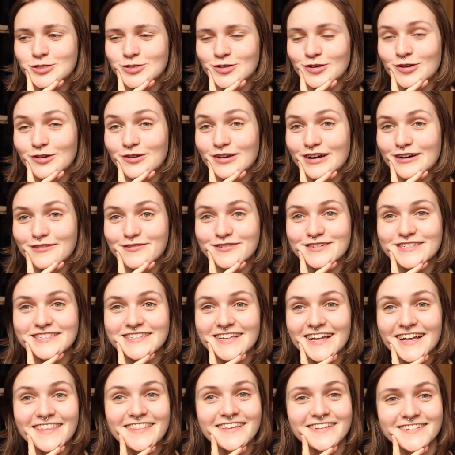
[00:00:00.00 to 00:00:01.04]
So I was
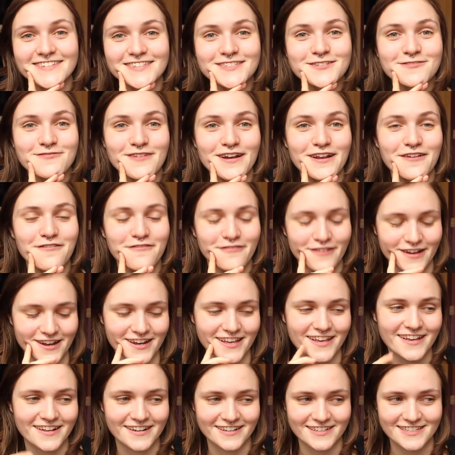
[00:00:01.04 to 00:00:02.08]
like, this is really
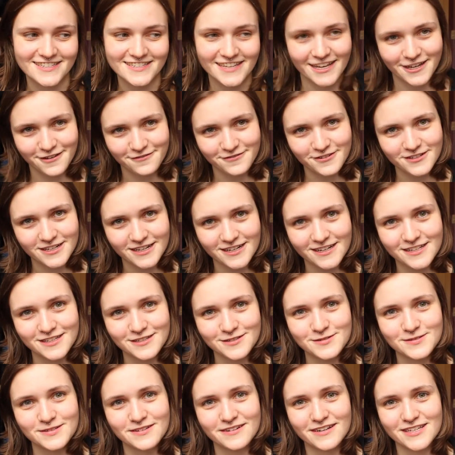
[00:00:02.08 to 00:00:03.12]
funny, and I saved it and I
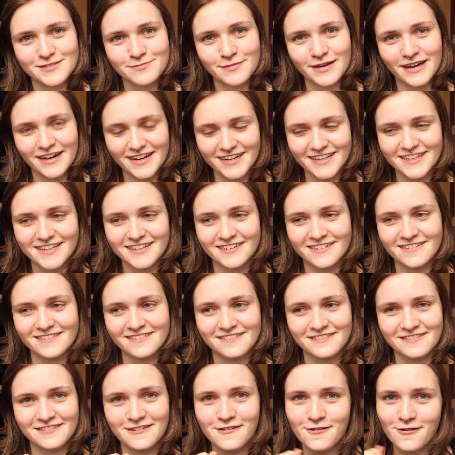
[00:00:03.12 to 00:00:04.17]
used it as my
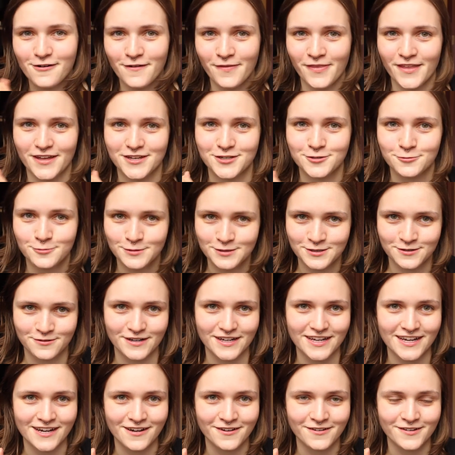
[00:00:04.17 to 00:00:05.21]
icon on that Twitter
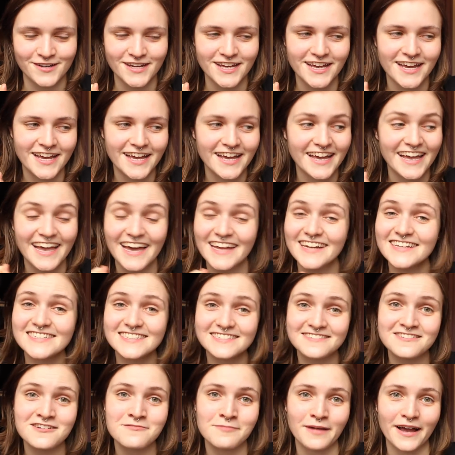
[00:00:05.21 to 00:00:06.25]
account. And it's
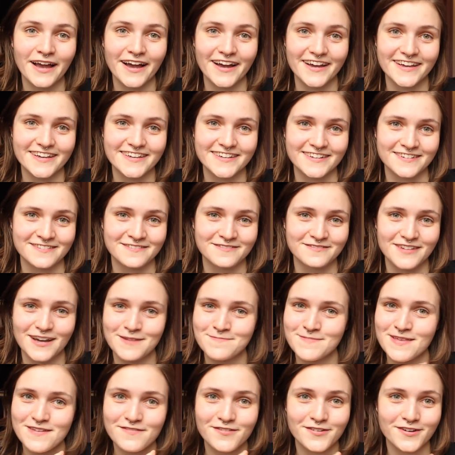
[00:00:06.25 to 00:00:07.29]
still my icon.
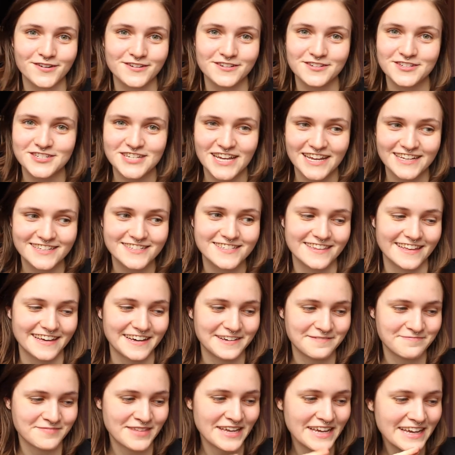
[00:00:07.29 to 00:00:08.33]
I'm never going to change
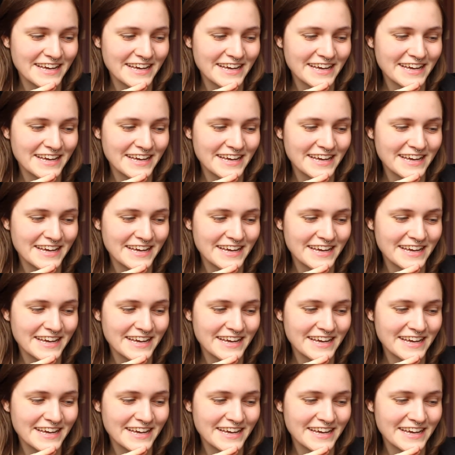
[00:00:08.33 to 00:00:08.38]
that.